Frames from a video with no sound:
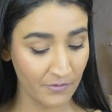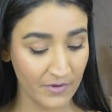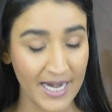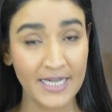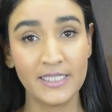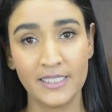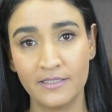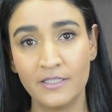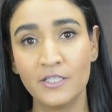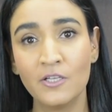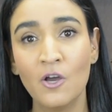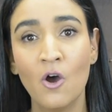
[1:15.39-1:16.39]

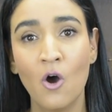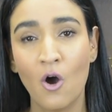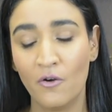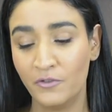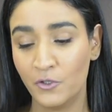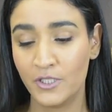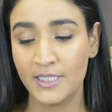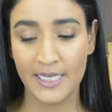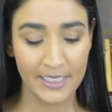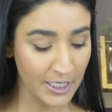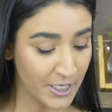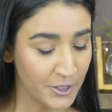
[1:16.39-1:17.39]
radiance of your
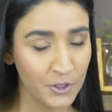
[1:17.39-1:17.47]
skin.